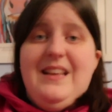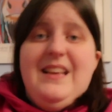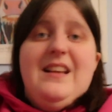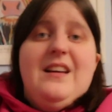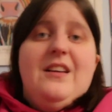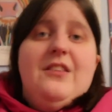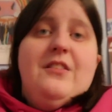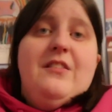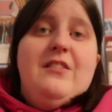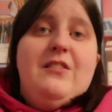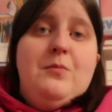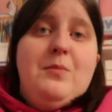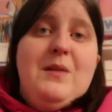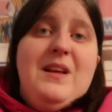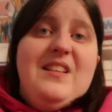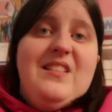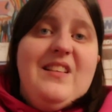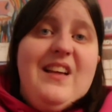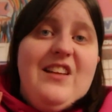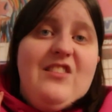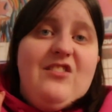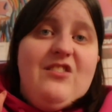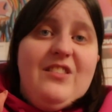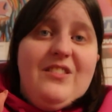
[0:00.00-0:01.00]
Here are the
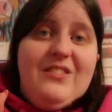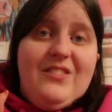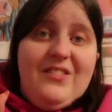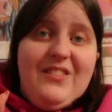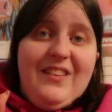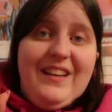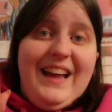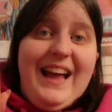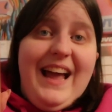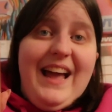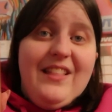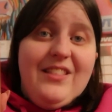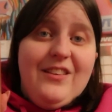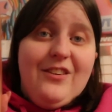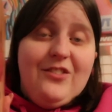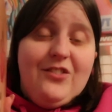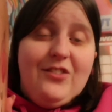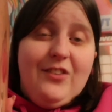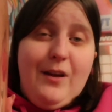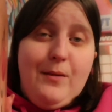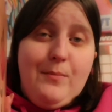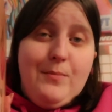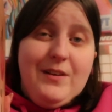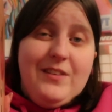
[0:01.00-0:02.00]
sprayed edges together
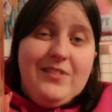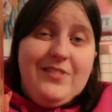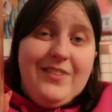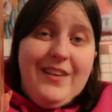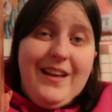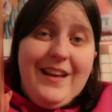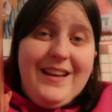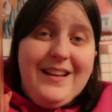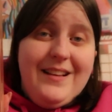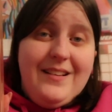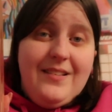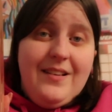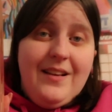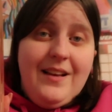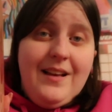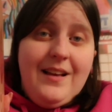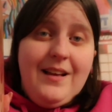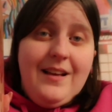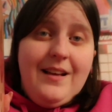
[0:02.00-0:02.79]
side by side,